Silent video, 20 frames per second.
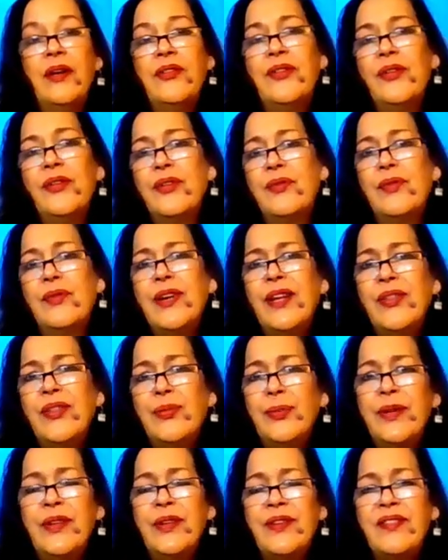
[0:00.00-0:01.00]
So the
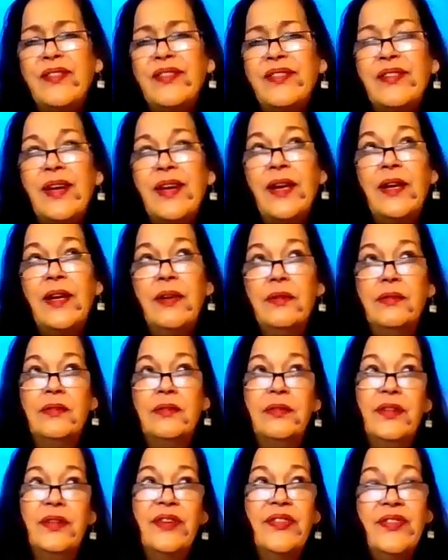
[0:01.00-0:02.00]
wreath would say,
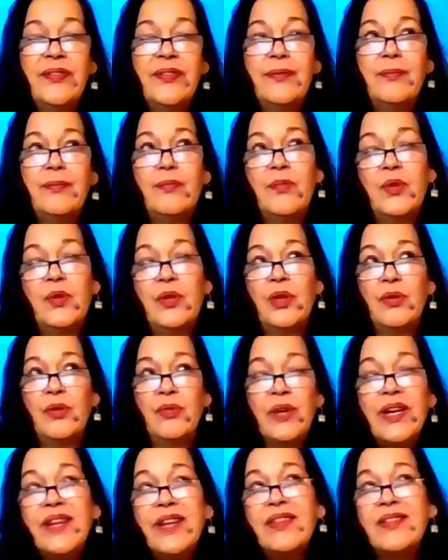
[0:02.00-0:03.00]
the
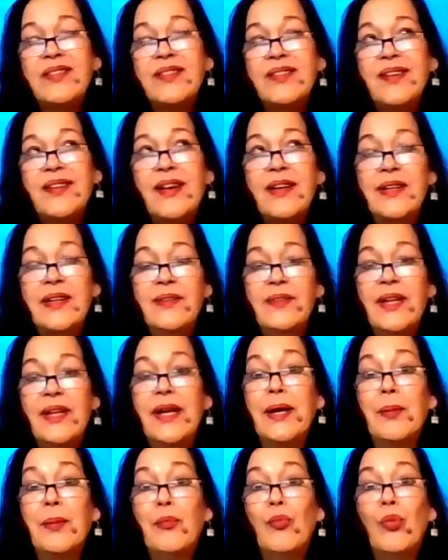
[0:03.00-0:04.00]
wreath is kind of
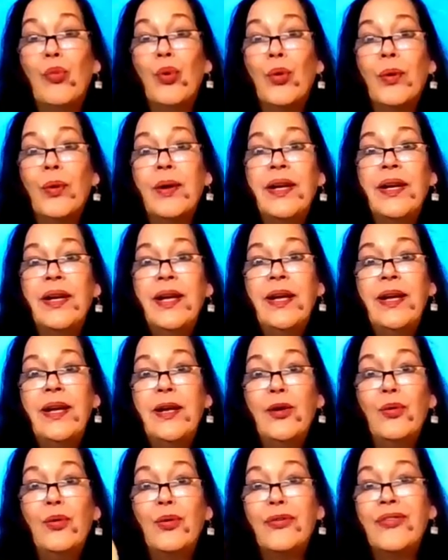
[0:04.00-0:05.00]
like
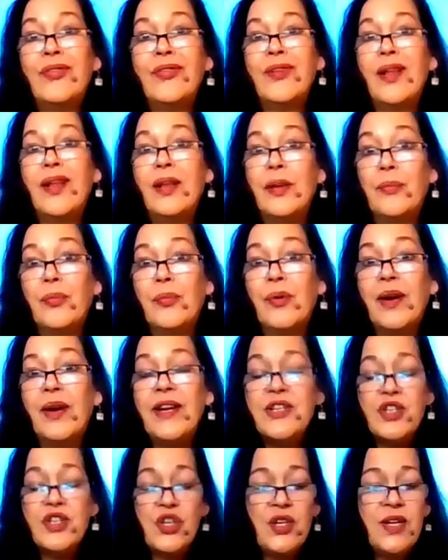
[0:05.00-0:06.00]
mourning or
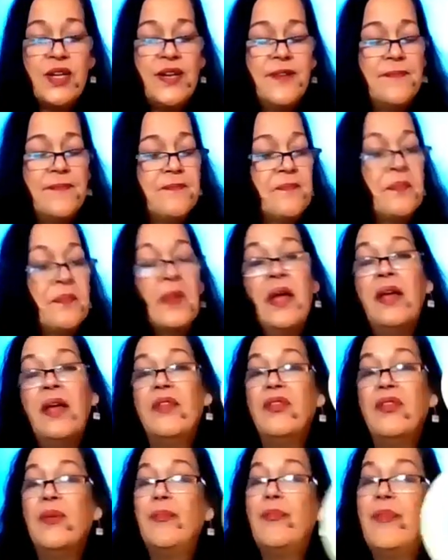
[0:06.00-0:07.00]
celebration.
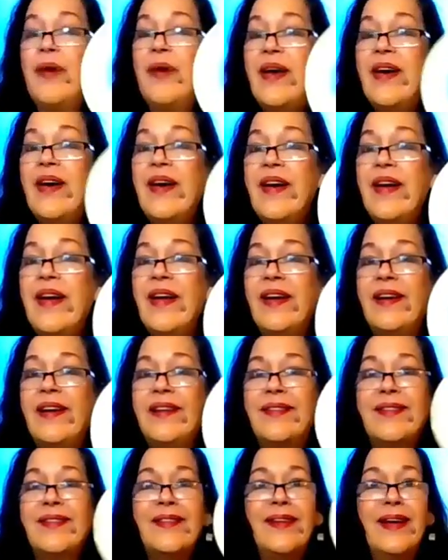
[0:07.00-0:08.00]
The bag,
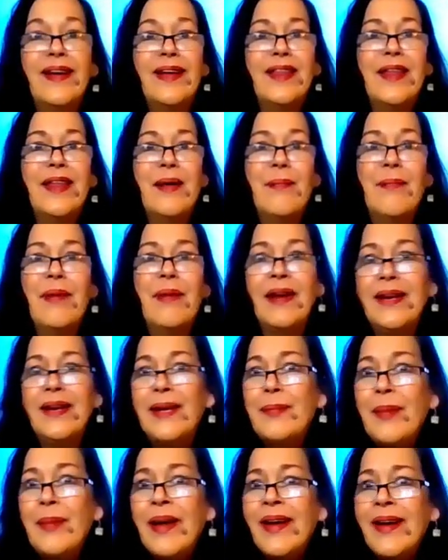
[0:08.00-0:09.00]
it's like the
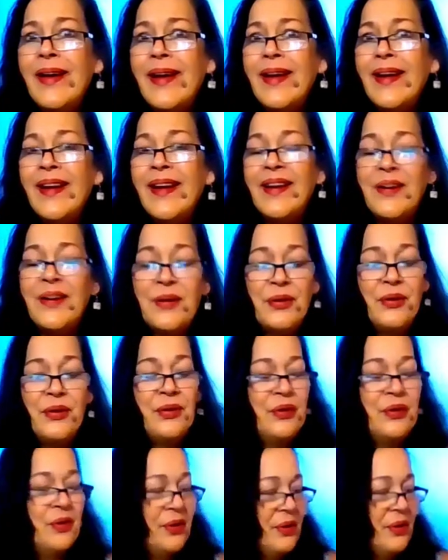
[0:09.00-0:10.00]
money bag,
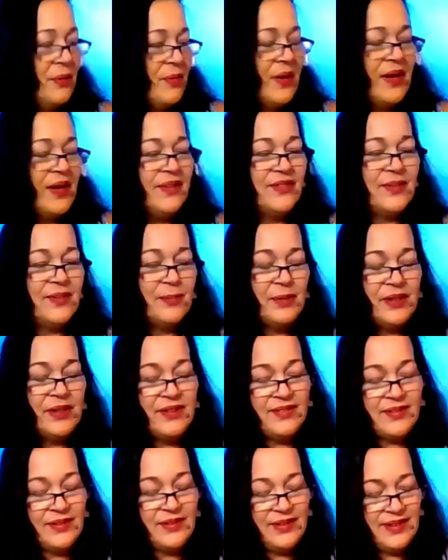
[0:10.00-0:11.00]

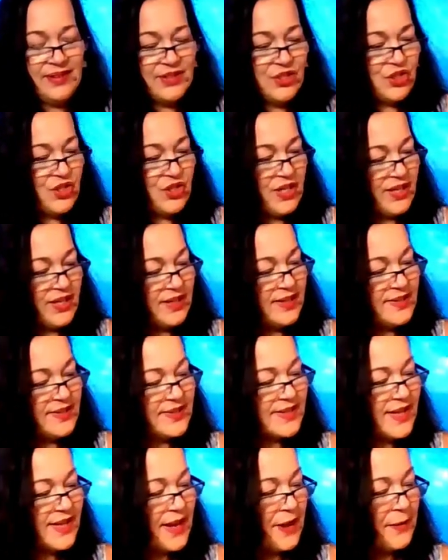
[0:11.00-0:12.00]
possibly. So let's check
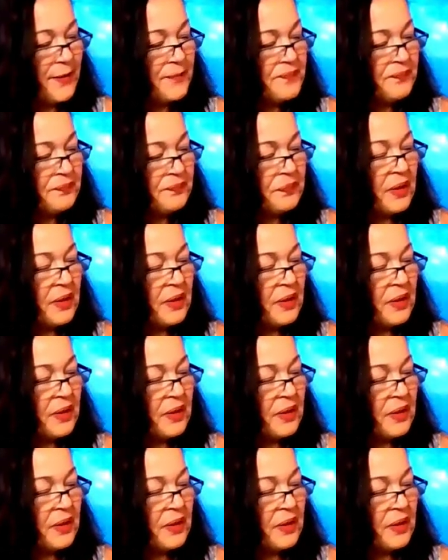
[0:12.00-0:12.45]
this out.